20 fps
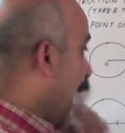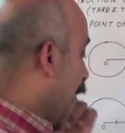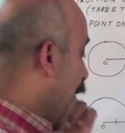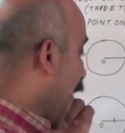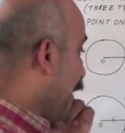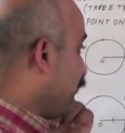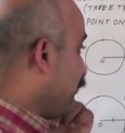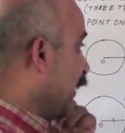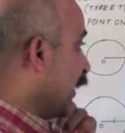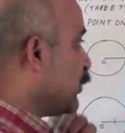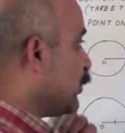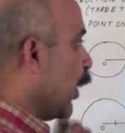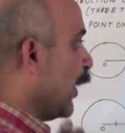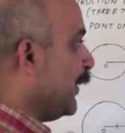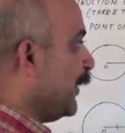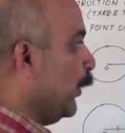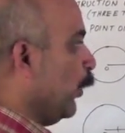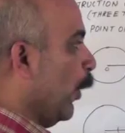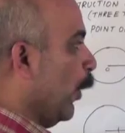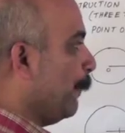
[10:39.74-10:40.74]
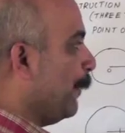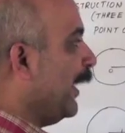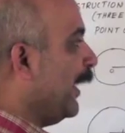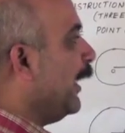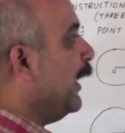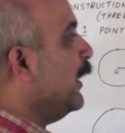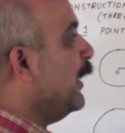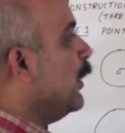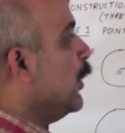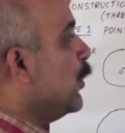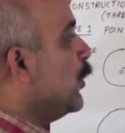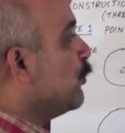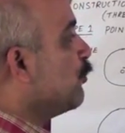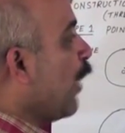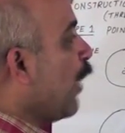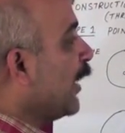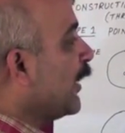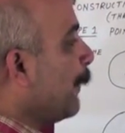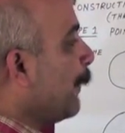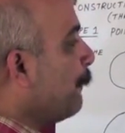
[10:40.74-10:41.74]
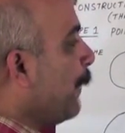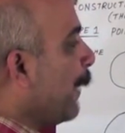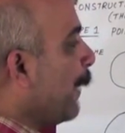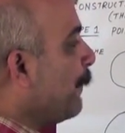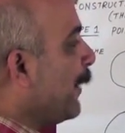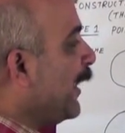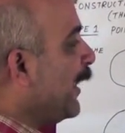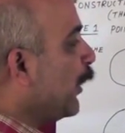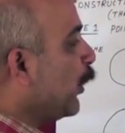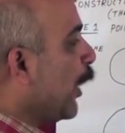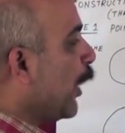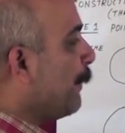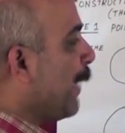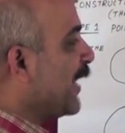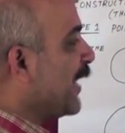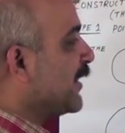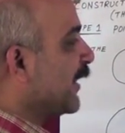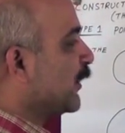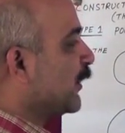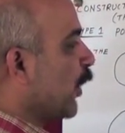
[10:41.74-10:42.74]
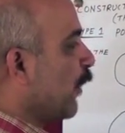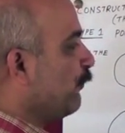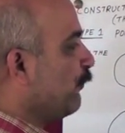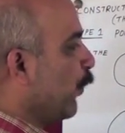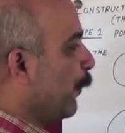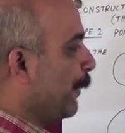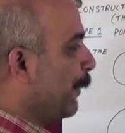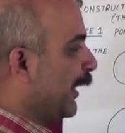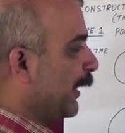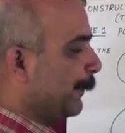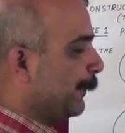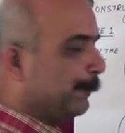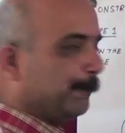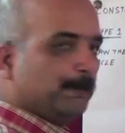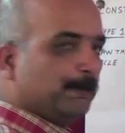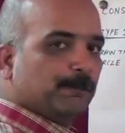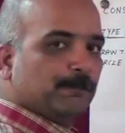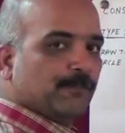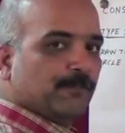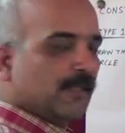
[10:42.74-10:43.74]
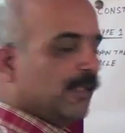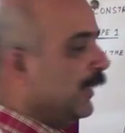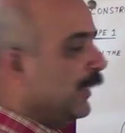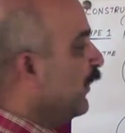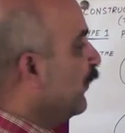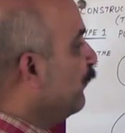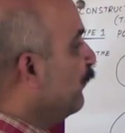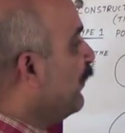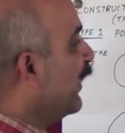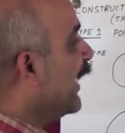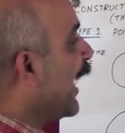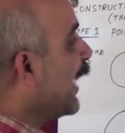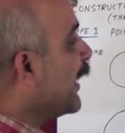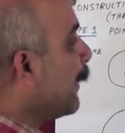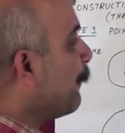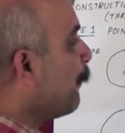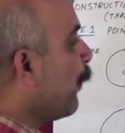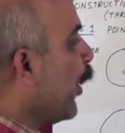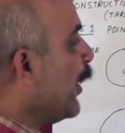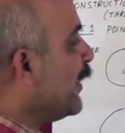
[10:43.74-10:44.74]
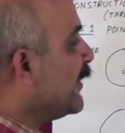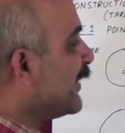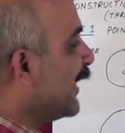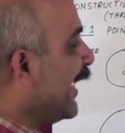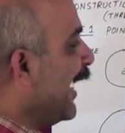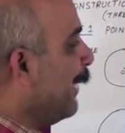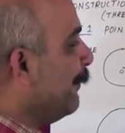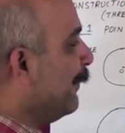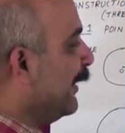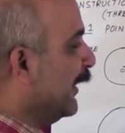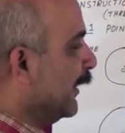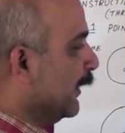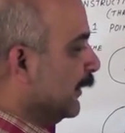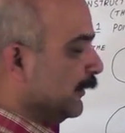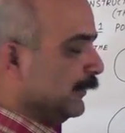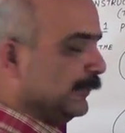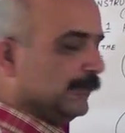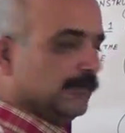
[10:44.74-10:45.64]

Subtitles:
After joining OP, draw the perpendicular bisector of OP. We get a point M here.